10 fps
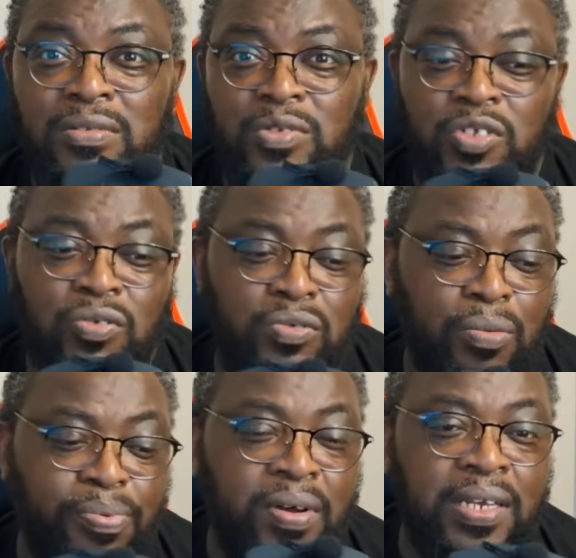
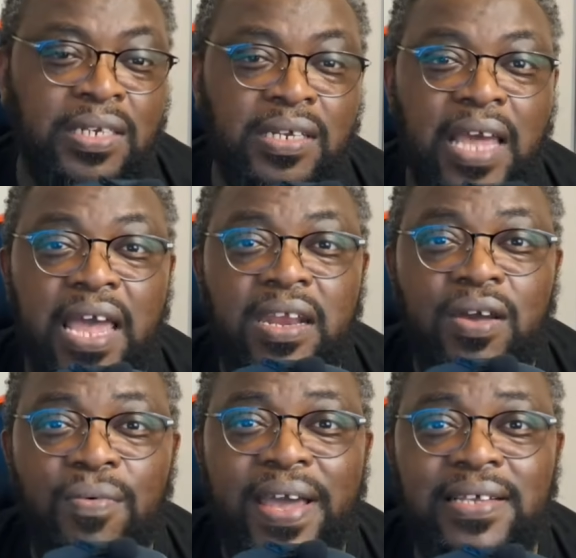Stupid indeed.
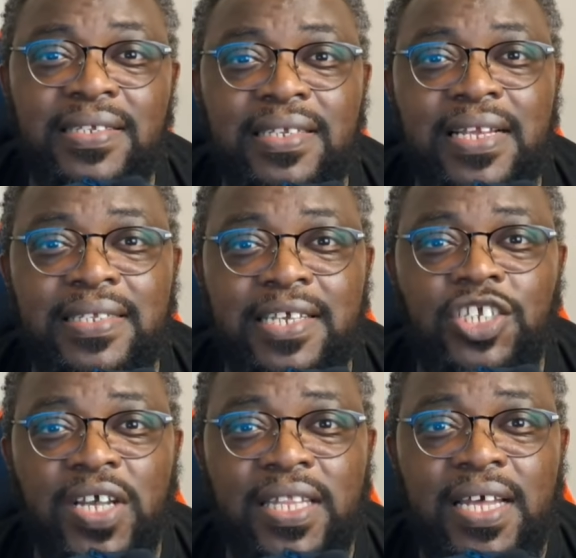Anyways, let's see each
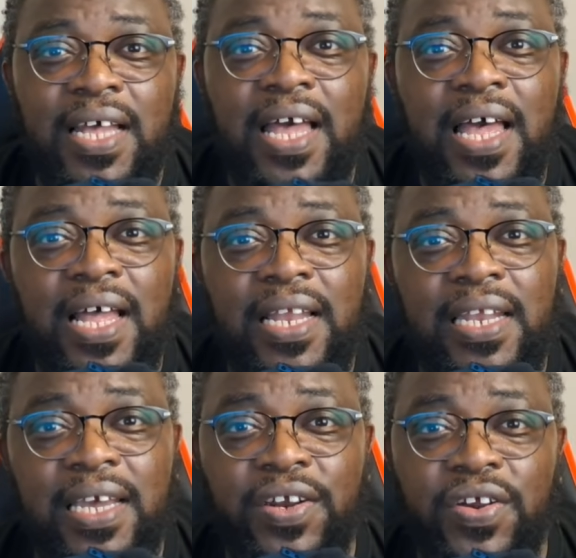other
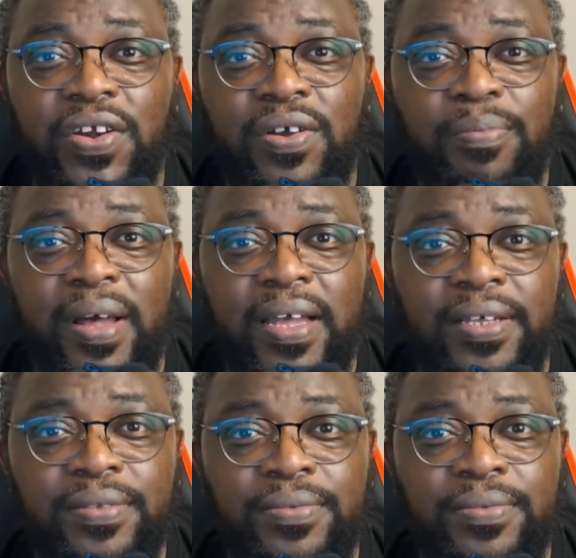later. Goodbye.